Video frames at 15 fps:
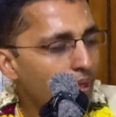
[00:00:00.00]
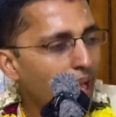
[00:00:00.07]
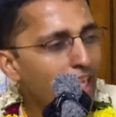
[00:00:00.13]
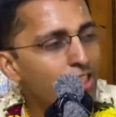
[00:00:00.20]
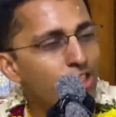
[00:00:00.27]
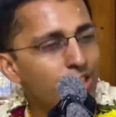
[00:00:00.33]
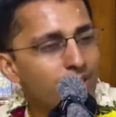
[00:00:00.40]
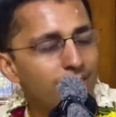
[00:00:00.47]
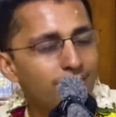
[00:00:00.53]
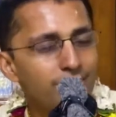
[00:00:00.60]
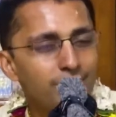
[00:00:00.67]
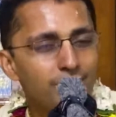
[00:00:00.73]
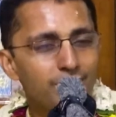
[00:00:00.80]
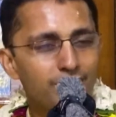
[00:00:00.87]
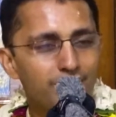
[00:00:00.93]
ashes.
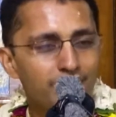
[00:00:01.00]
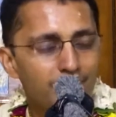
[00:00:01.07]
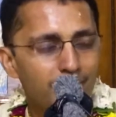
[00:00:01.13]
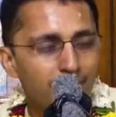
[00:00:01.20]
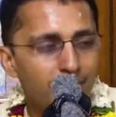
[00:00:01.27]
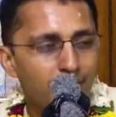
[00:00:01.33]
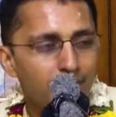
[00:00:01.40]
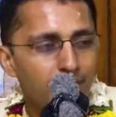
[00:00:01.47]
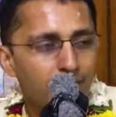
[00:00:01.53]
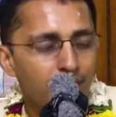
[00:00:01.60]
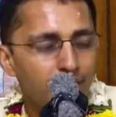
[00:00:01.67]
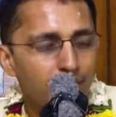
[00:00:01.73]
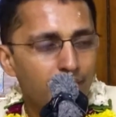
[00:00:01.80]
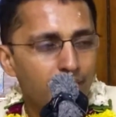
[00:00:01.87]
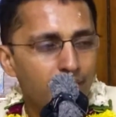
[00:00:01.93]

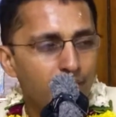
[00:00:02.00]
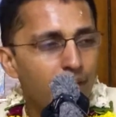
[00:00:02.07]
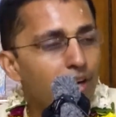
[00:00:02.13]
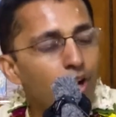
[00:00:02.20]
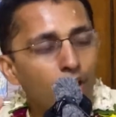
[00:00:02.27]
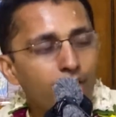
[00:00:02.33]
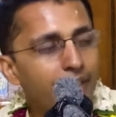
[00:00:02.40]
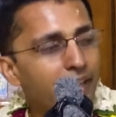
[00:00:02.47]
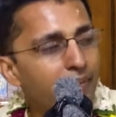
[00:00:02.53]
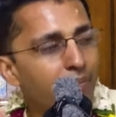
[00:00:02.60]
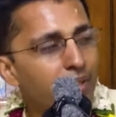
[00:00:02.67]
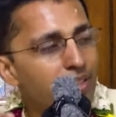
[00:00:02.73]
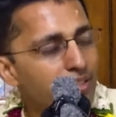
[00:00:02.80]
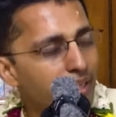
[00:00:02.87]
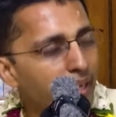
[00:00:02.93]
It will not take
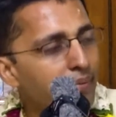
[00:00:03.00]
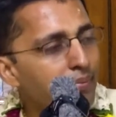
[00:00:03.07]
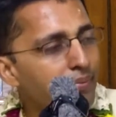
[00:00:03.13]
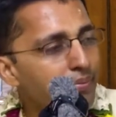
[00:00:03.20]
much time.